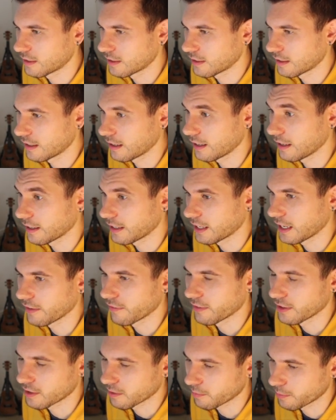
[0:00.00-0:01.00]
I gave
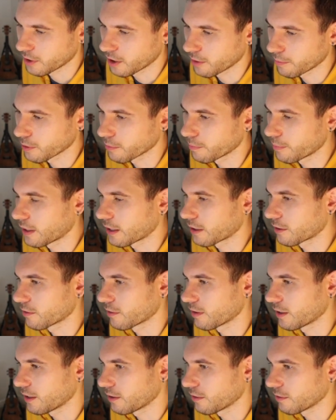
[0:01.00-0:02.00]
it the purple
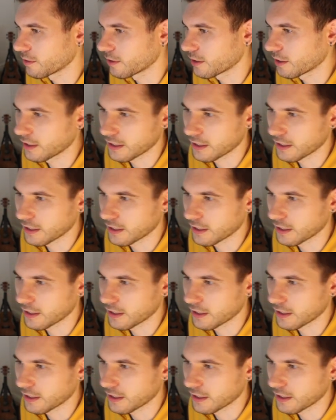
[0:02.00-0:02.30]
background.